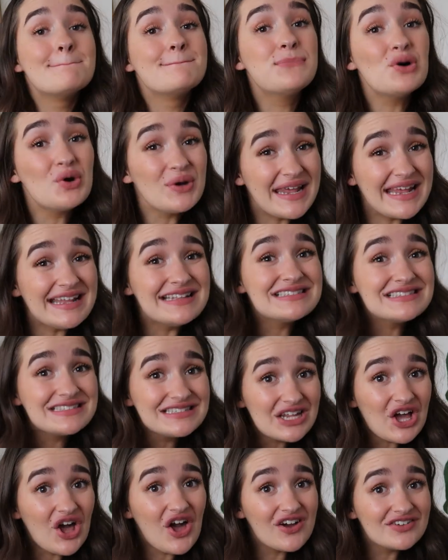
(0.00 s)
but it's
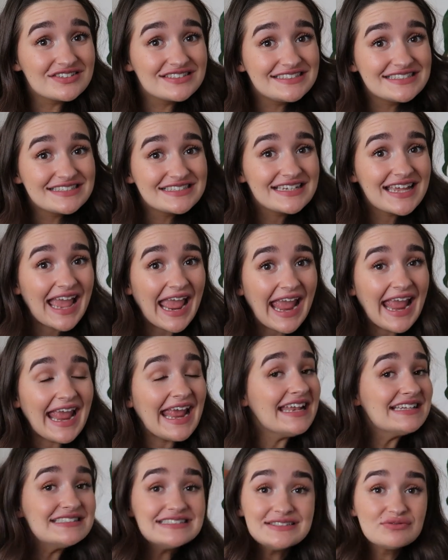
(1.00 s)
not.
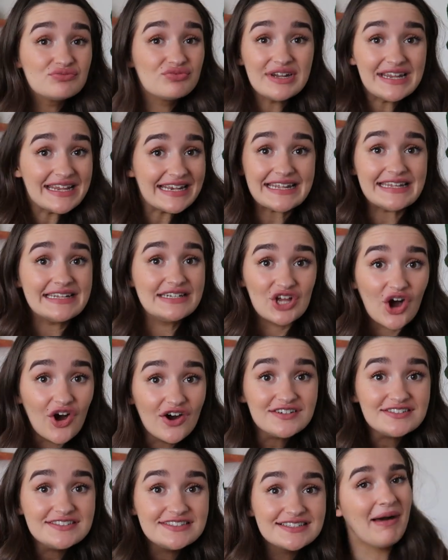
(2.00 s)
It's really
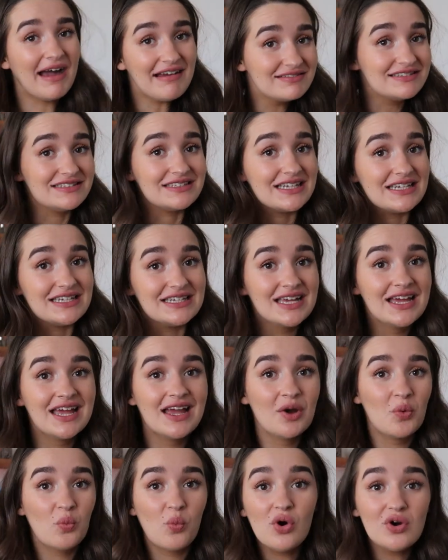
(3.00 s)
not. Apparently,
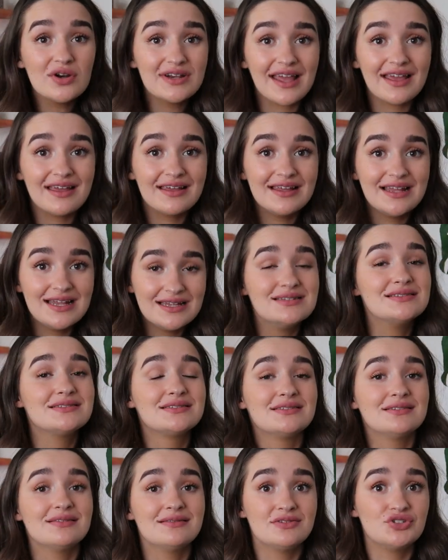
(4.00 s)
water
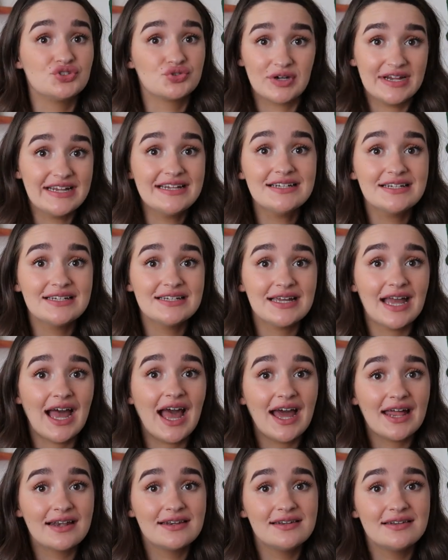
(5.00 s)
is drink
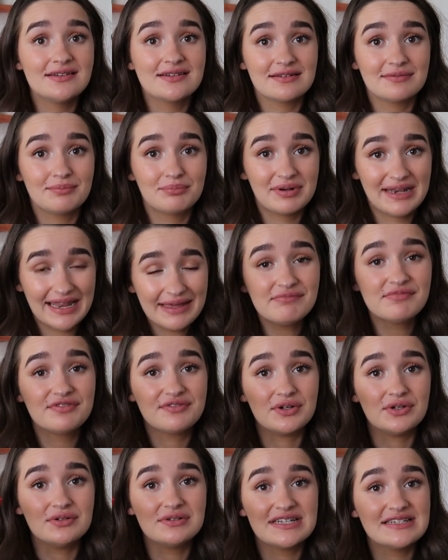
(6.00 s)
and plant
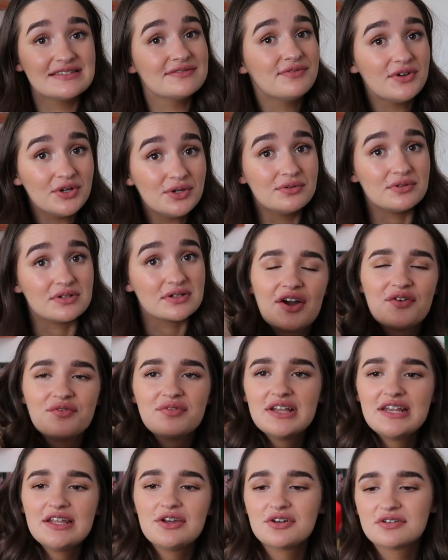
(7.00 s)
food is food. A
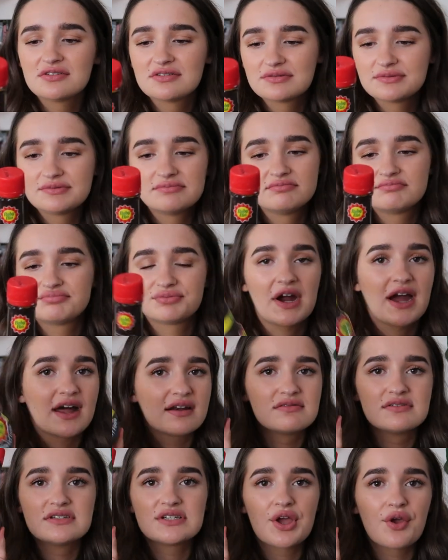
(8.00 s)
really good
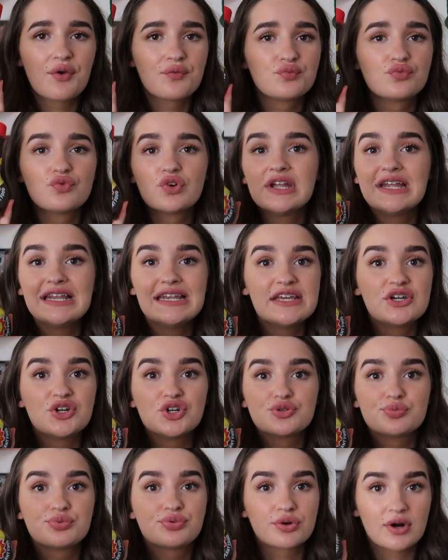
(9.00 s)
brand, really
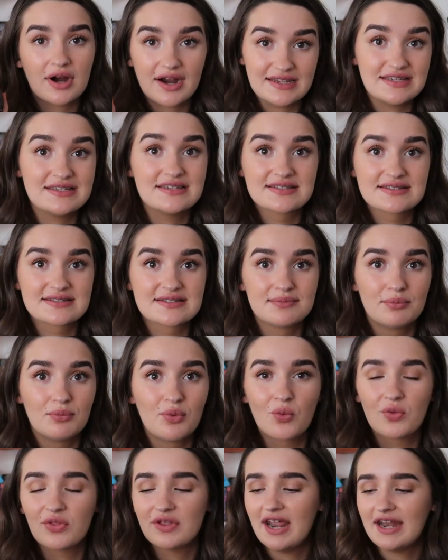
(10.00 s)
good price.
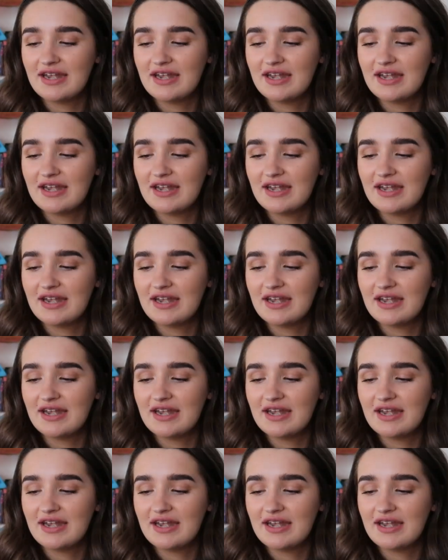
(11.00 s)
More than